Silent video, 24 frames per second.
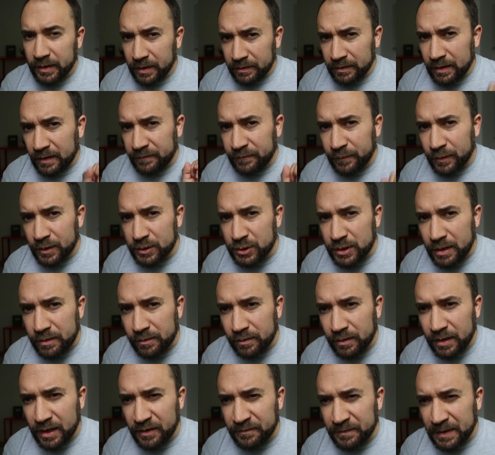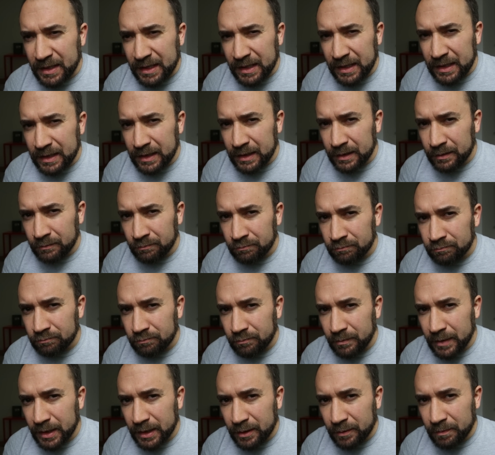Seeing that footage yesterday of me eating
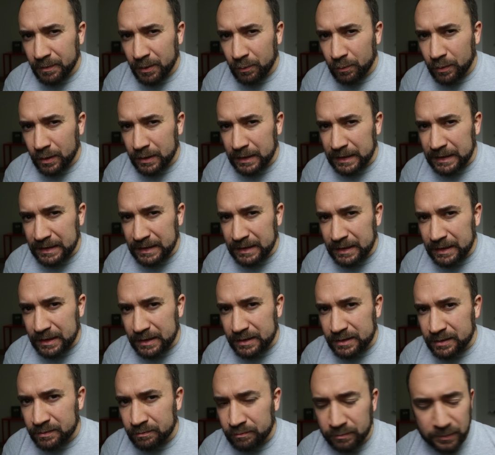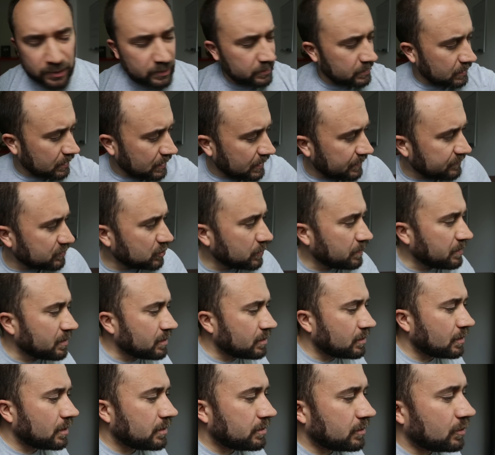makes me want to eat. Good thing I have chips
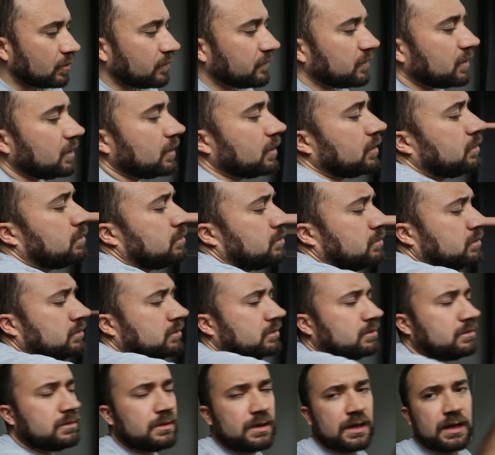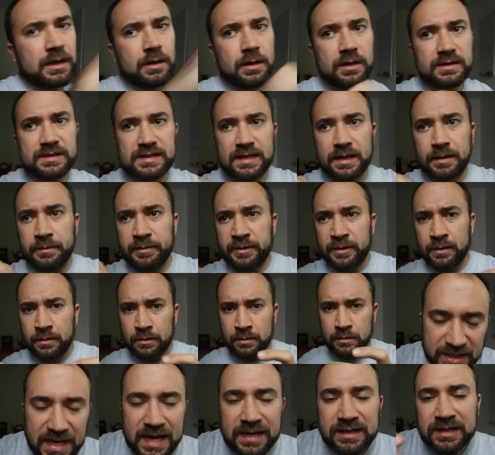and salsa over here at all times.
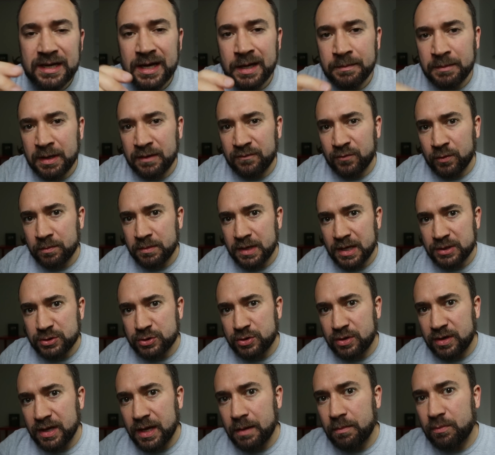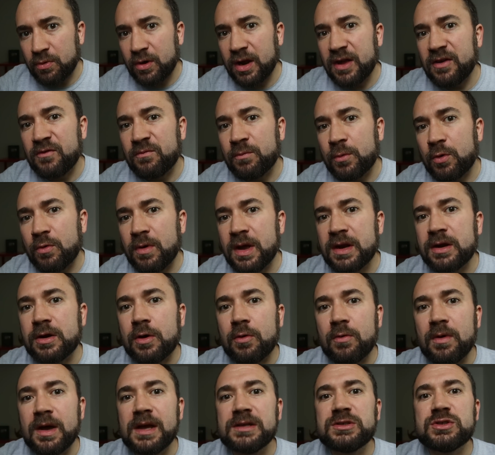Sad comment from yesterday. Brave Miranda
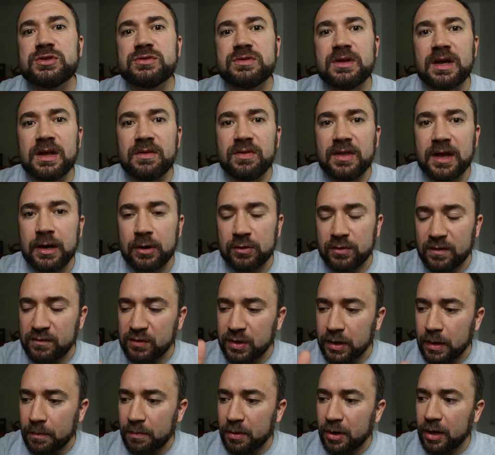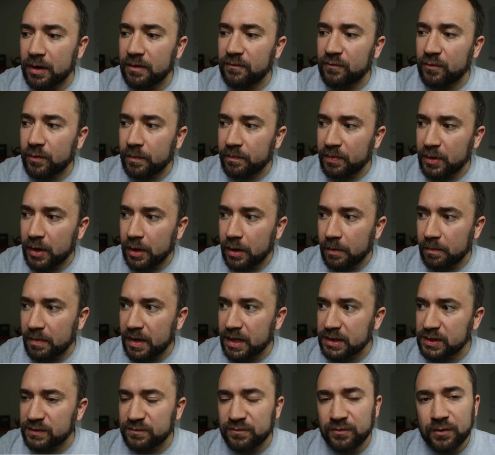writes that they are drifting apart from their
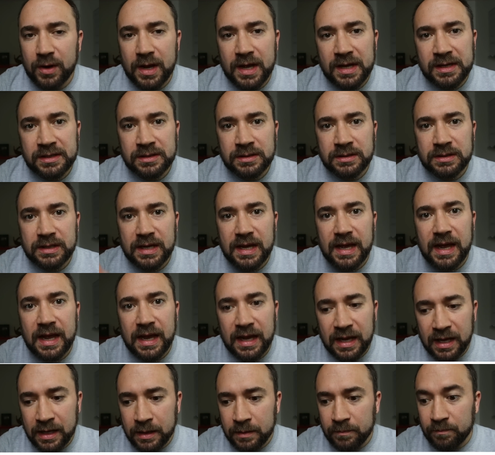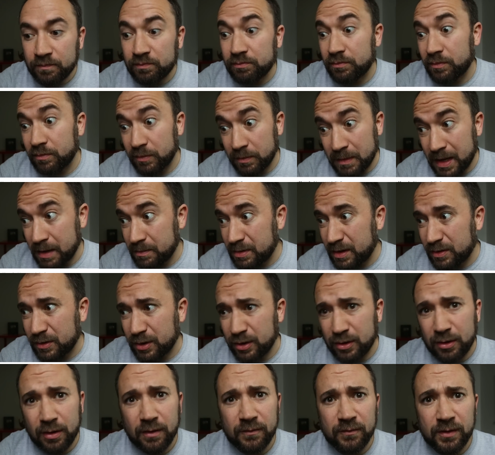best friend and maybe their
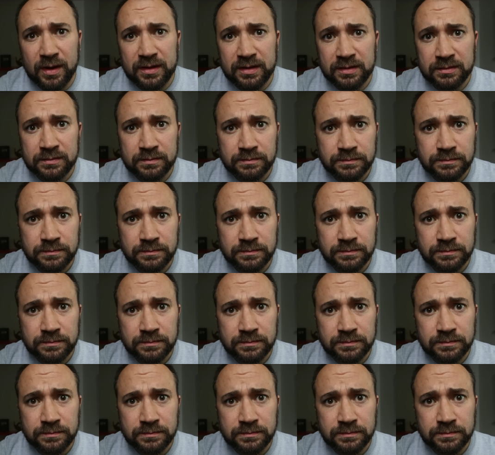girlfriend.